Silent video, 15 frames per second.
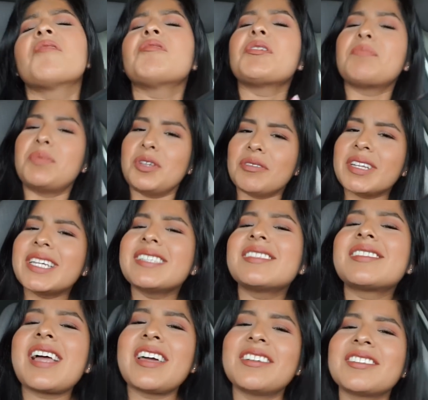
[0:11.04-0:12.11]
where Beauty
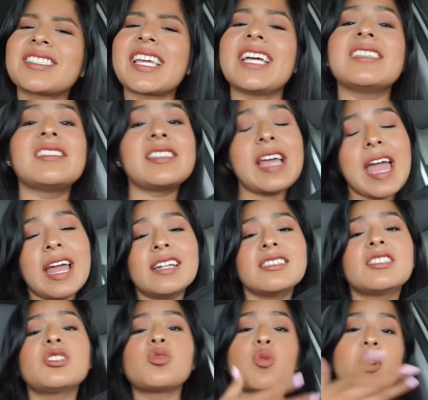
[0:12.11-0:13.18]
Insiders get 10
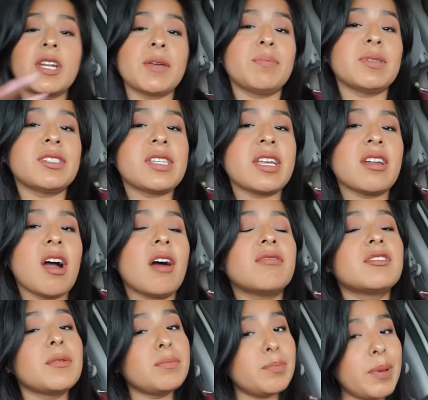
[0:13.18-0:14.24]
to 20%
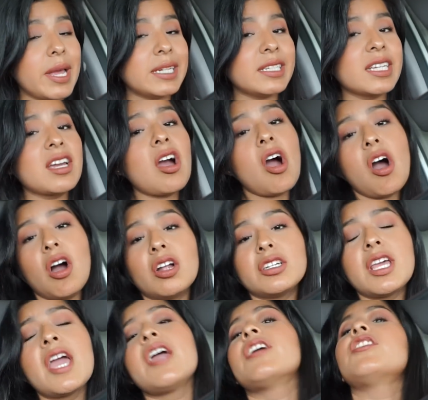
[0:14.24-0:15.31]
off depending
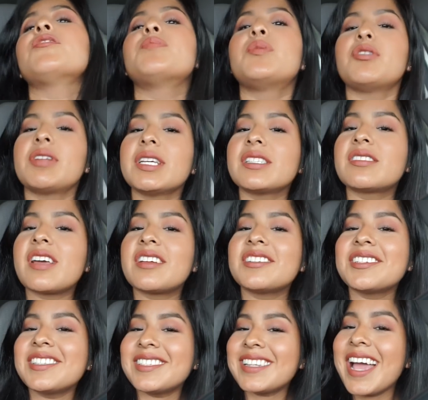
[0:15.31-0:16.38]
on your Beauty
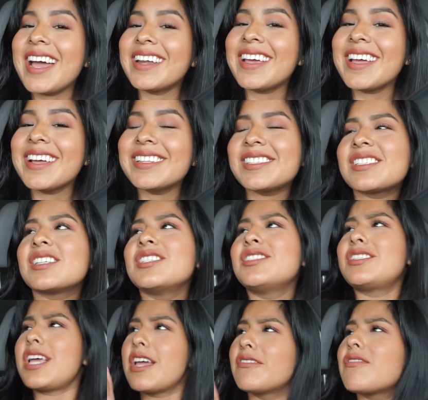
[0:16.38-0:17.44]
Insider status.
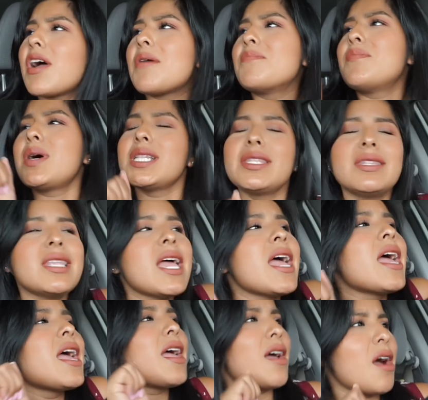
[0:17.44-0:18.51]
Save
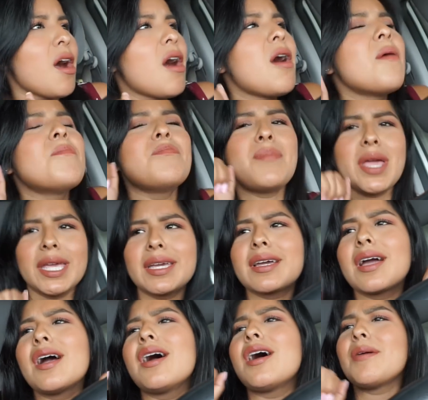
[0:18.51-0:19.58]
money on
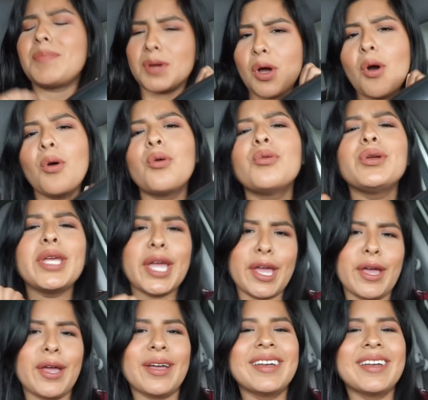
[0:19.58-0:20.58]
makeup, oh yeah.